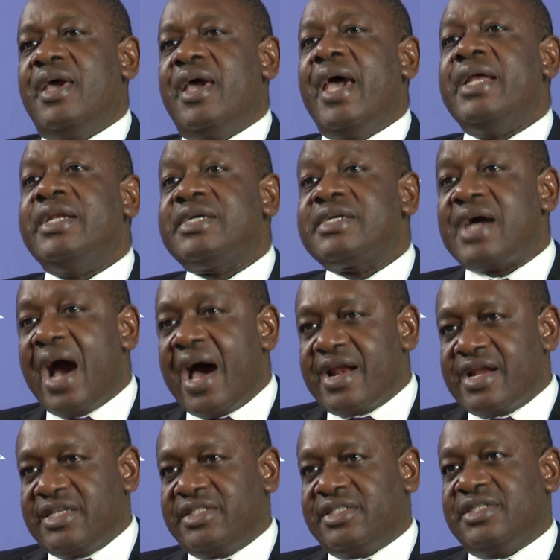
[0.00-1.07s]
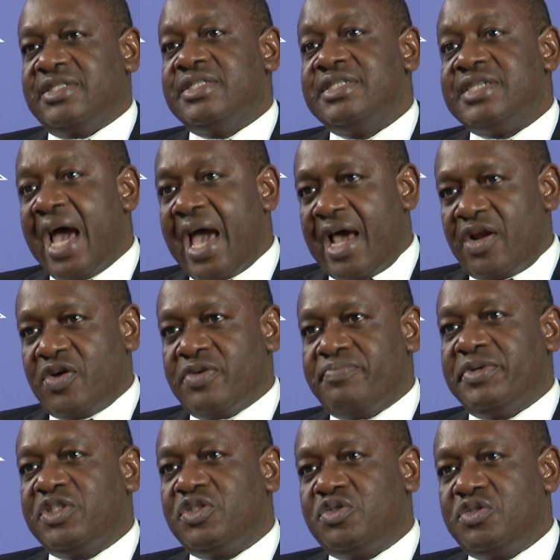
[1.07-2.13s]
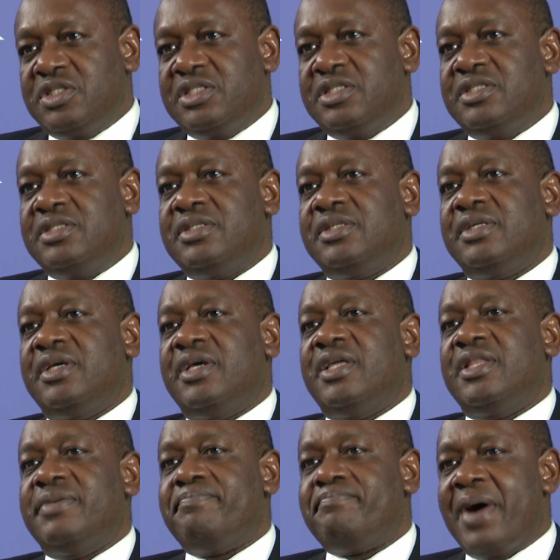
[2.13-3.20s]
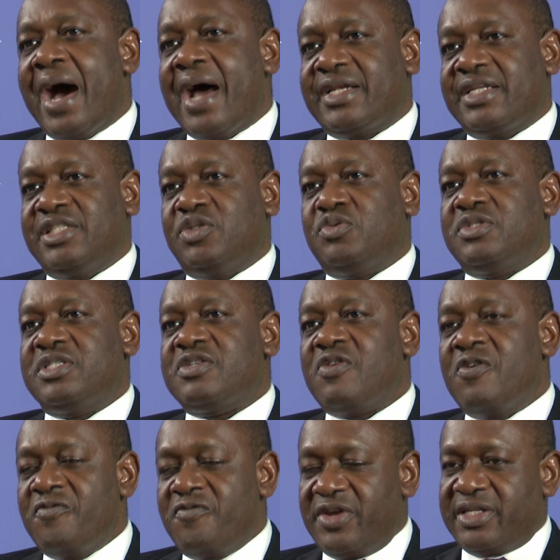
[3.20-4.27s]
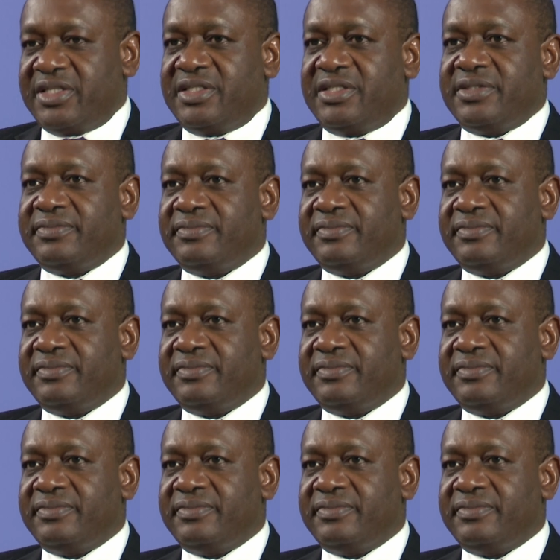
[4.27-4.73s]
encouraged dialogue between the parties to the conflict.